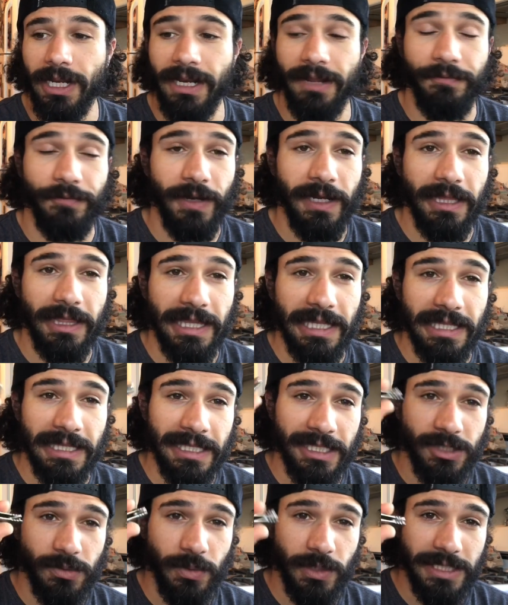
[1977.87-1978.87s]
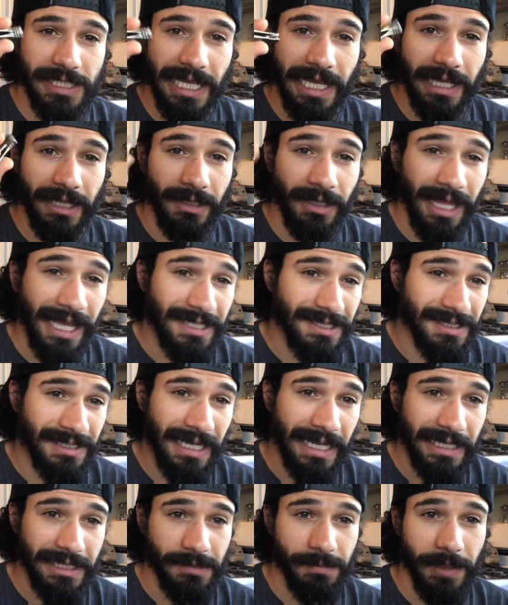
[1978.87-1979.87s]
and if anything, this would take less
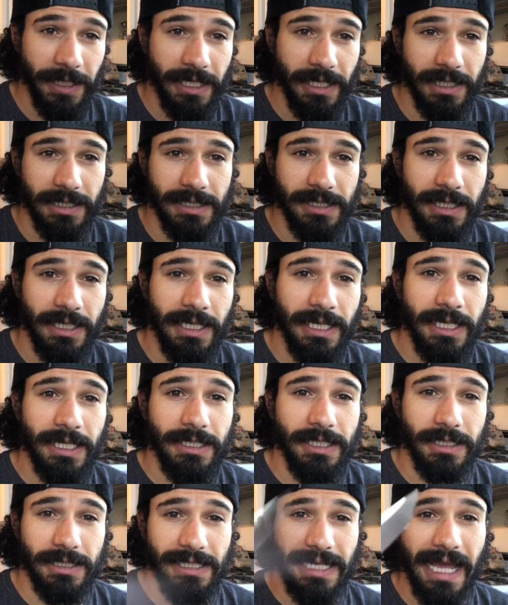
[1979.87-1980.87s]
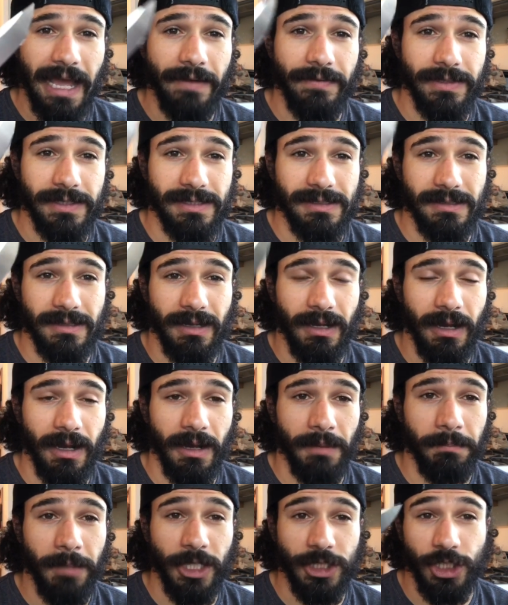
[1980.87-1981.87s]
nicks because it doesn't have as
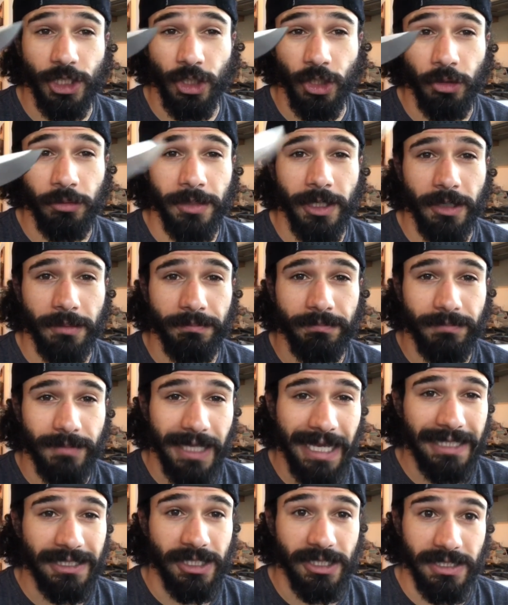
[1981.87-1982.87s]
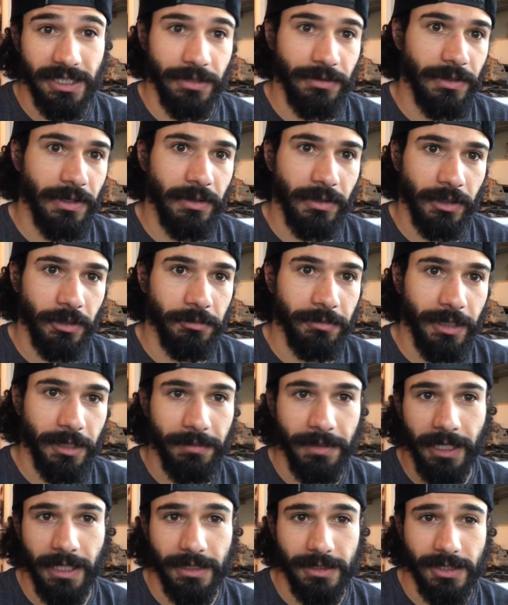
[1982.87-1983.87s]
uh, much aluminum, it has zero
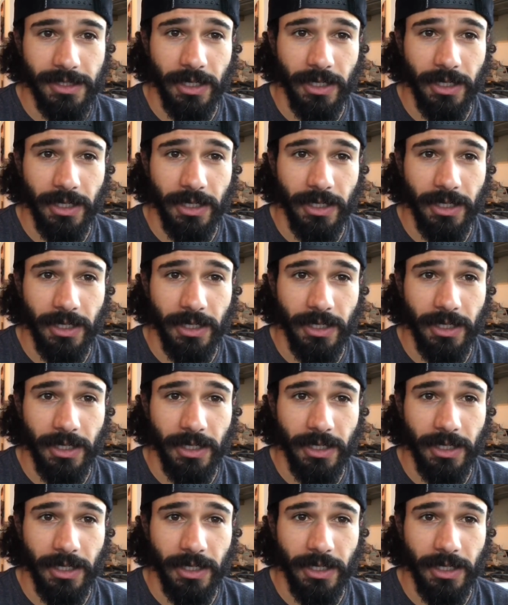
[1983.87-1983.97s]
aluminum in it.